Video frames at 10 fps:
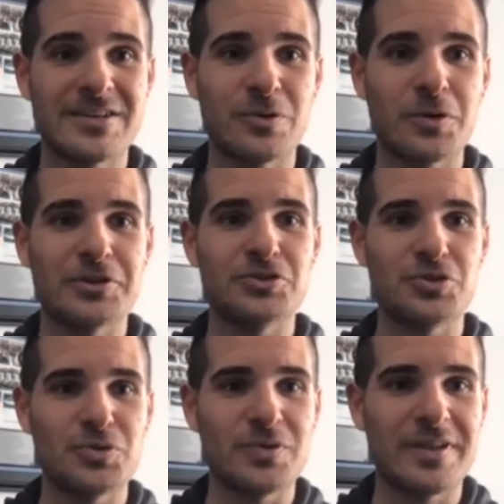early
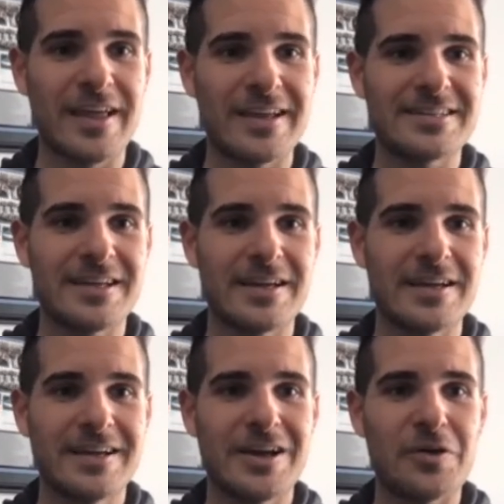June that
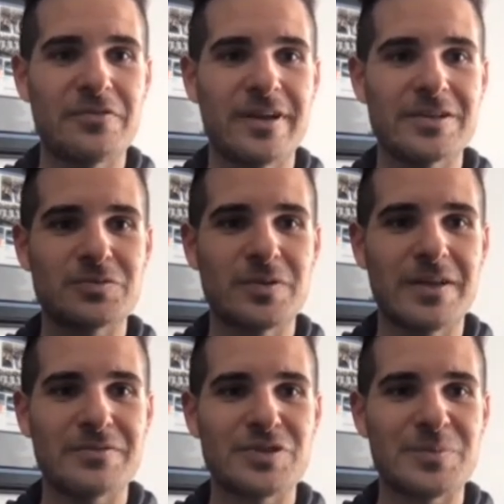our fans will have
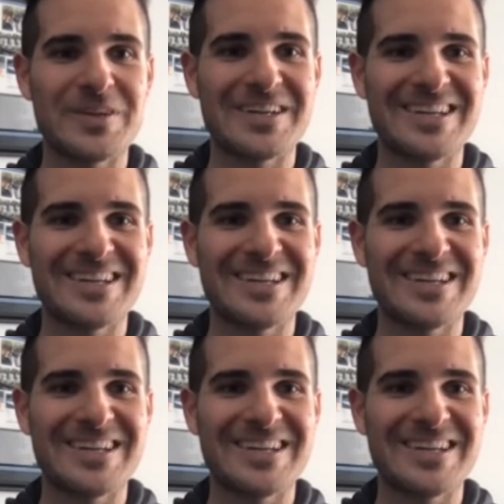something